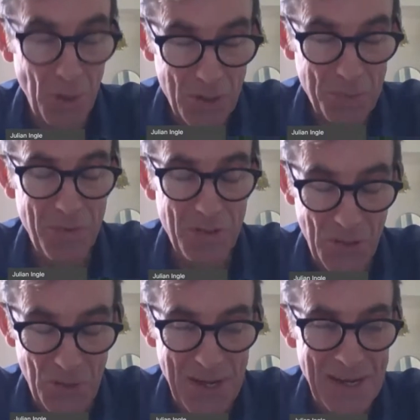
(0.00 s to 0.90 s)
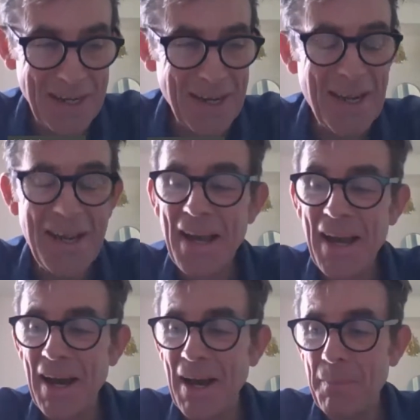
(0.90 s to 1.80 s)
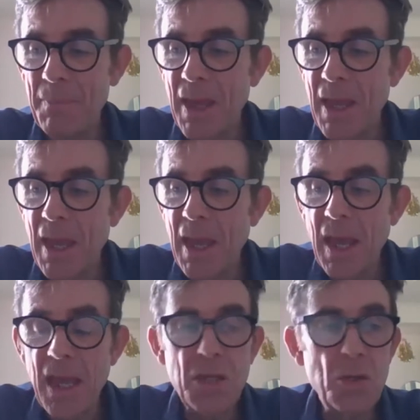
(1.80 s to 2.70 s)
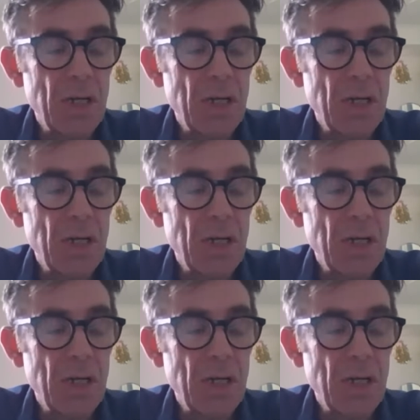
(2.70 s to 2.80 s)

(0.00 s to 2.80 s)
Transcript: of the screen, you